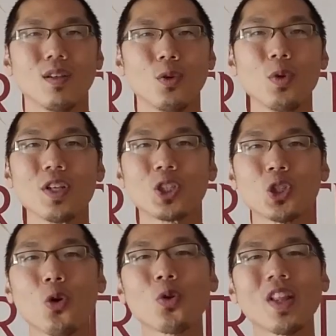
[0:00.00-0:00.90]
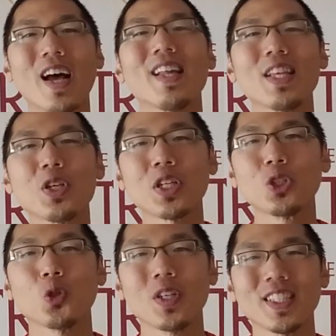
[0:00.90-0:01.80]
We are so glad that you
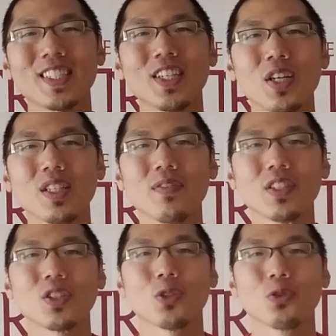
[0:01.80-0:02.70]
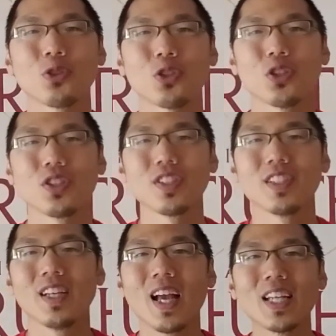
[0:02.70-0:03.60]
can join us here at Living Stones Church.
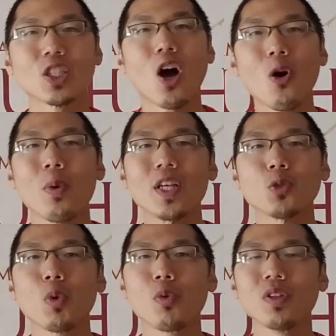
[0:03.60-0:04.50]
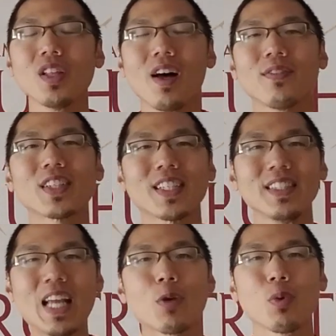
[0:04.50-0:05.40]
As always, we would love to
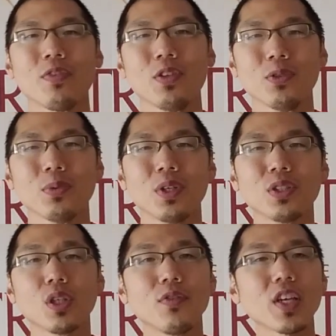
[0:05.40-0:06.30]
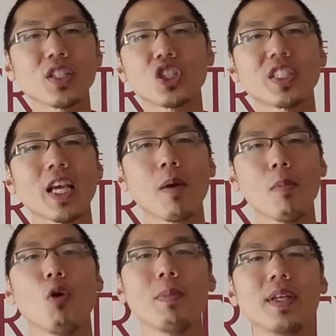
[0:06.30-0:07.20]
connect with you. So if you can just take a
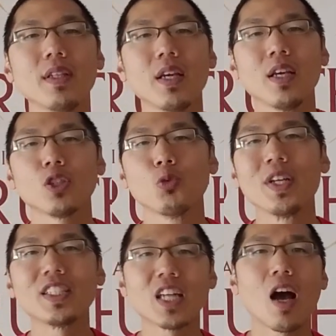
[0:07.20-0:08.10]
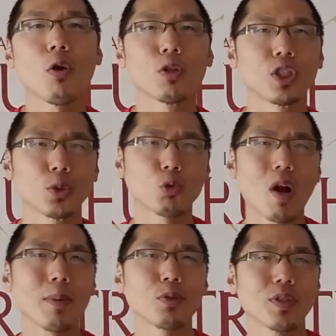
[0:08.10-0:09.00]
moment to reach out or
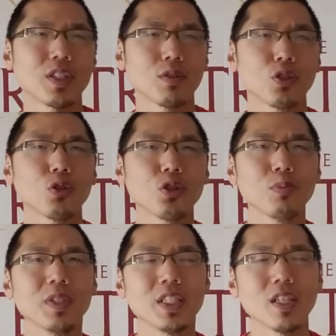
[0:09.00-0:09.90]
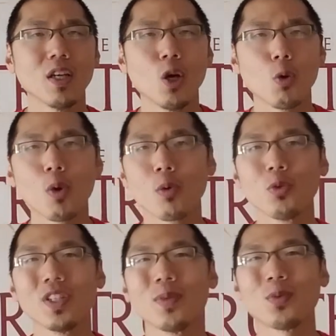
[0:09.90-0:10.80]
subscribe to us on social media, we would
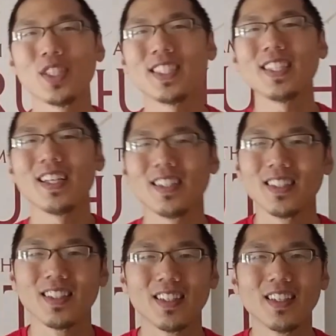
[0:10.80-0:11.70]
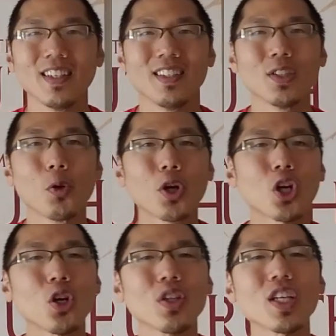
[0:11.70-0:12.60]
really appreciate it. Now we're
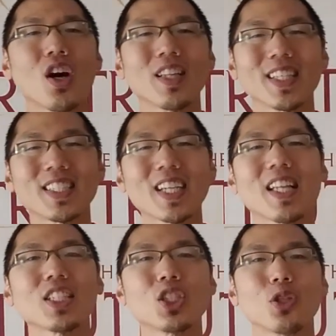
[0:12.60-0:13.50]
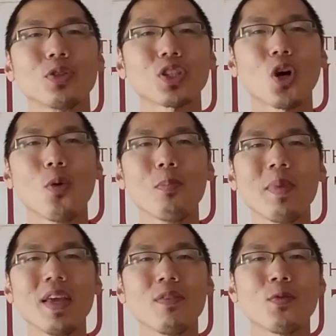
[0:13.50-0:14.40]
currently on an exciting series called
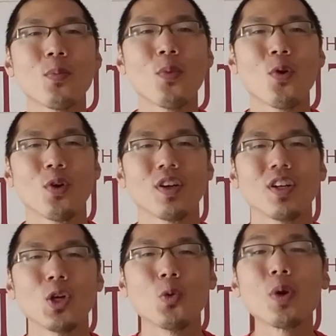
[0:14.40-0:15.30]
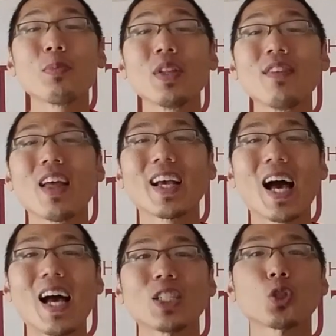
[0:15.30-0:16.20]
Made for More. We believe that
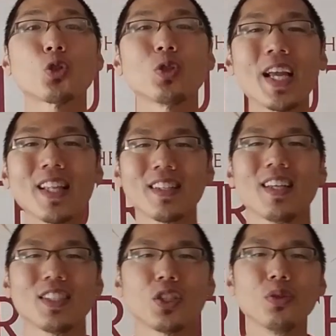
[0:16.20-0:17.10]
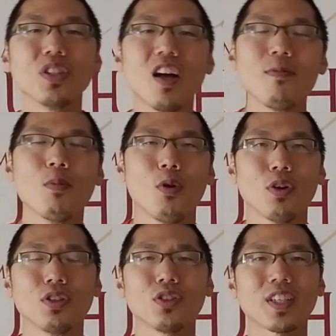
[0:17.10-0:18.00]
God has created us to love
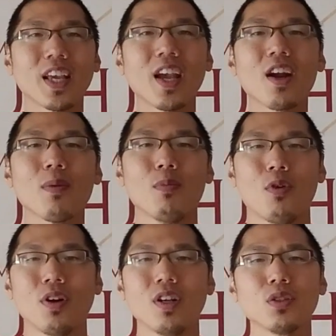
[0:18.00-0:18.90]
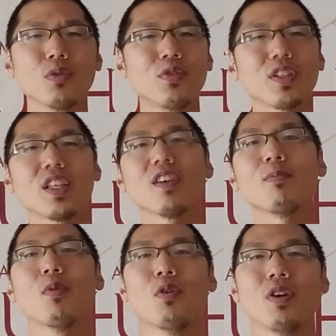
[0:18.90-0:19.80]
more, to care more, to
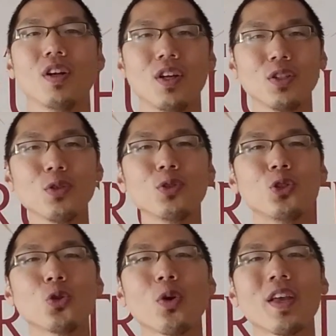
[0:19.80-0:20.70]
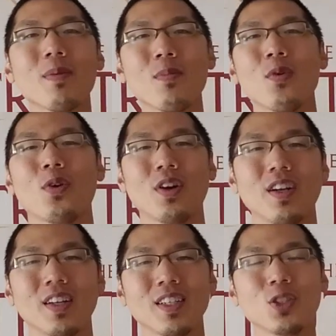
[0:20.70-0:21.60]
forgive more, to enjoy Him more.
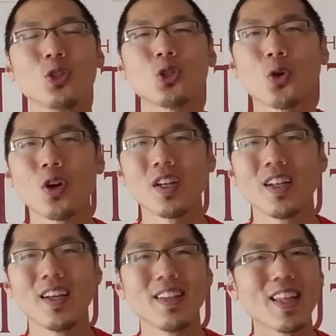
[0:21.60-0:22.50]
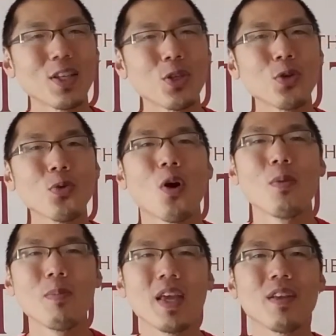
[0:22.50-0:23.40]
In short, that you are
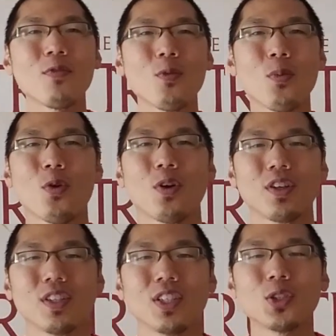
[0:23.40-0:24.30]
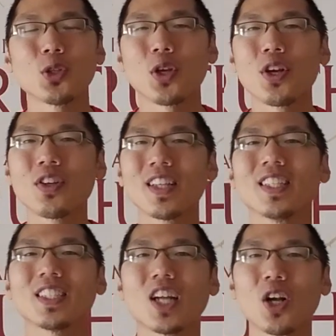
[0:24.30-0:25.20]
made for more. So here it
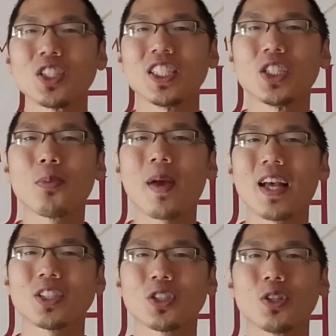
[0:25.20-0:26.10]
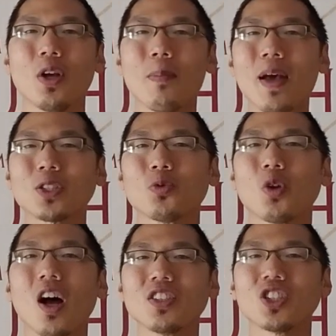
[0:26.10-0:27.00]
is, our senior pastor, Mr.
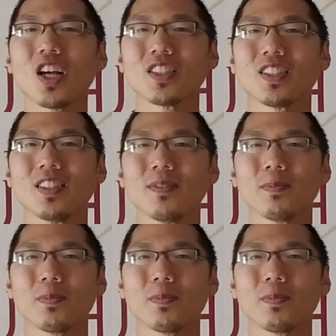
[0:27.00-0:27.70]
Ron Johnson.